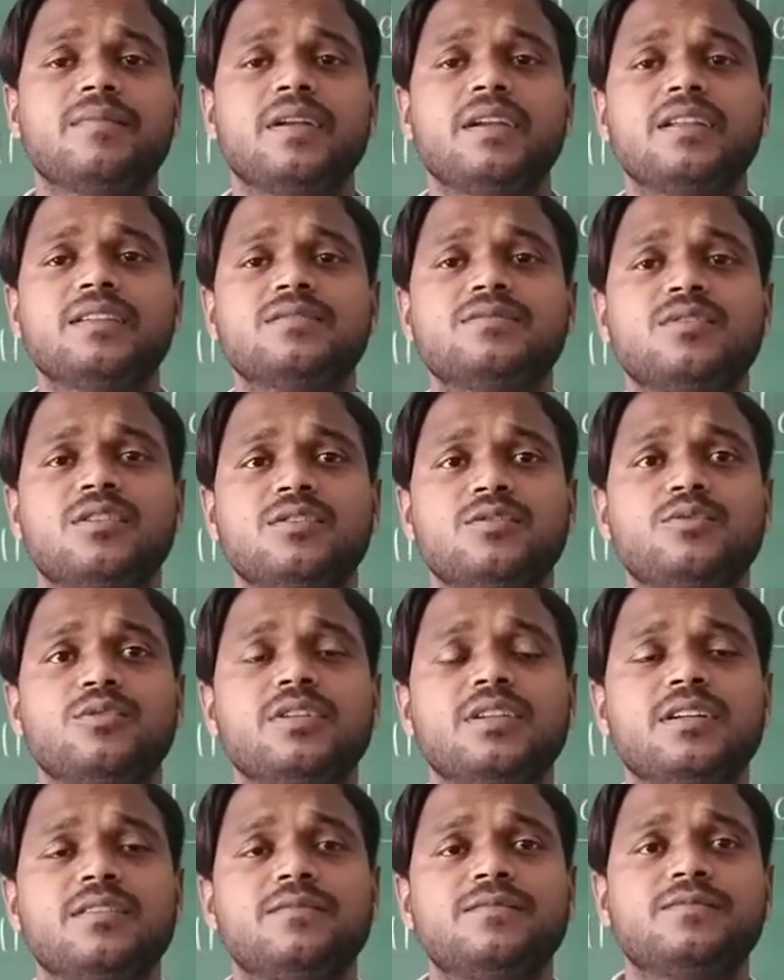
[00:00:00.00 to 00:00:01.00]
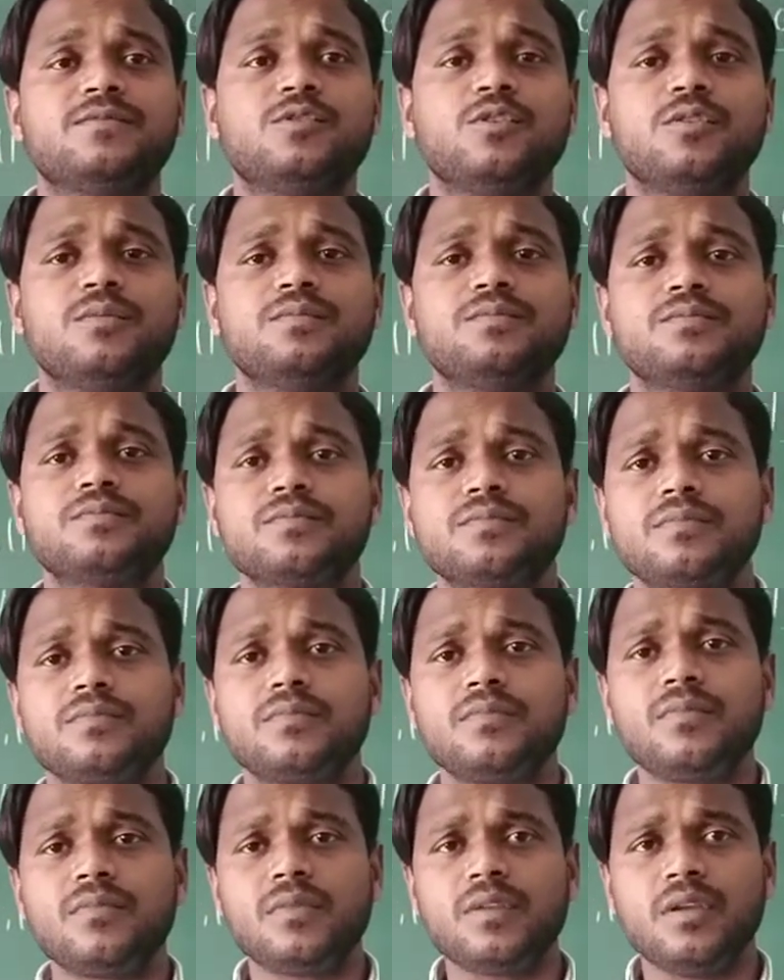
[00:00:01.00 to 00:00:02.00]
It is not good enough.
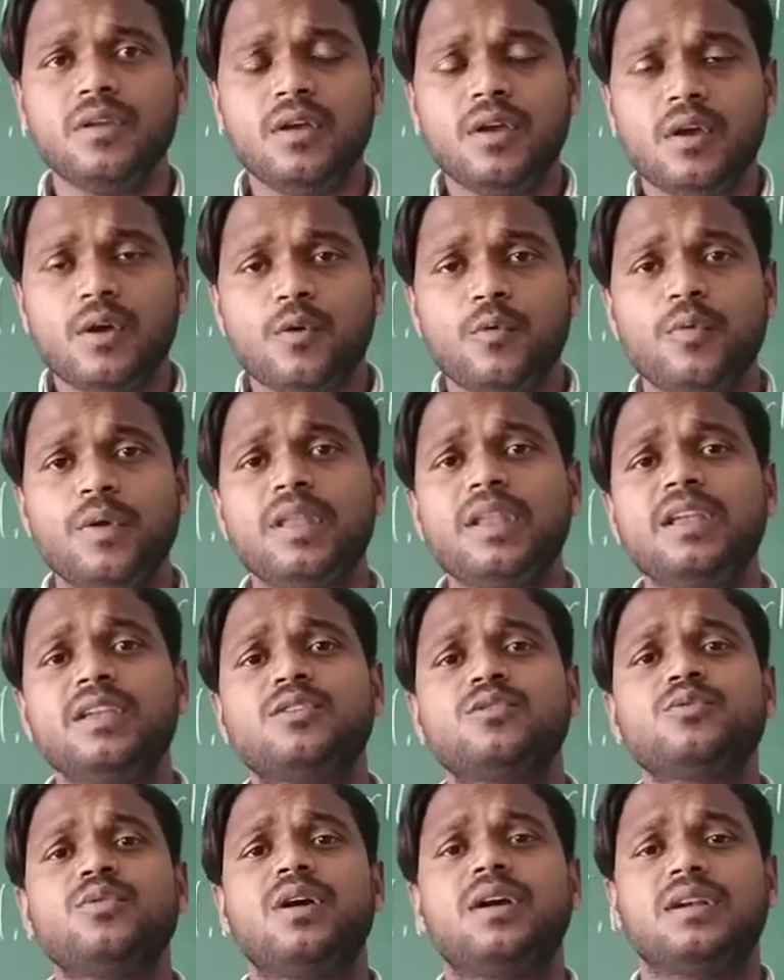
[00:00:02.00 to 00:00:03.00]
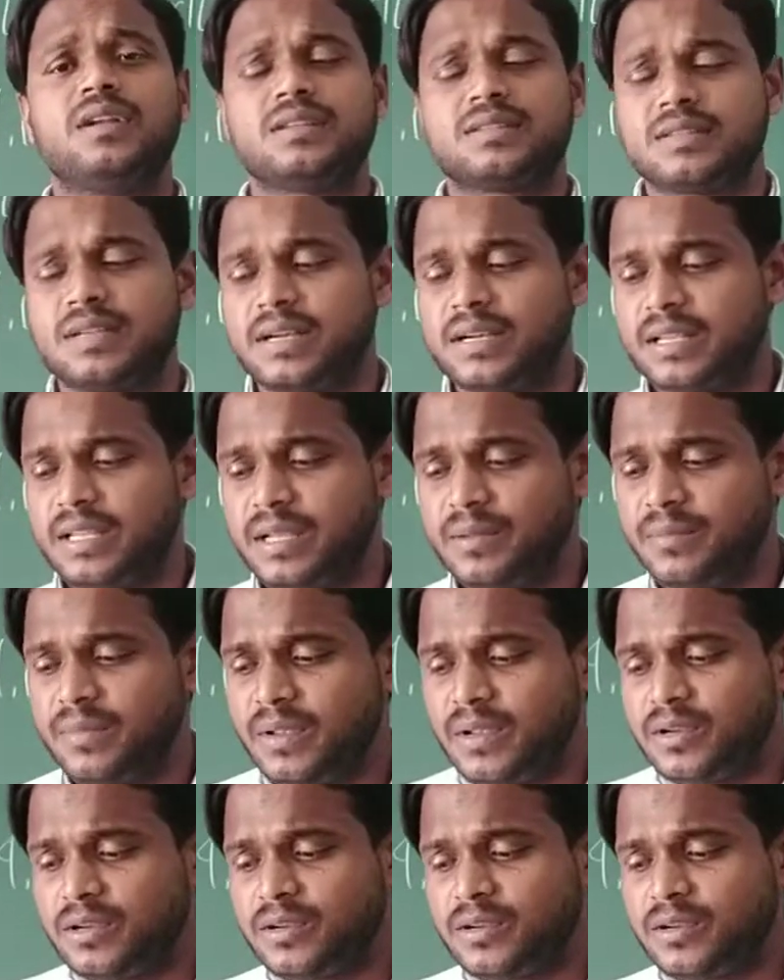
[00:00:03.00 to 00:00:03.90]
So we need to understand them.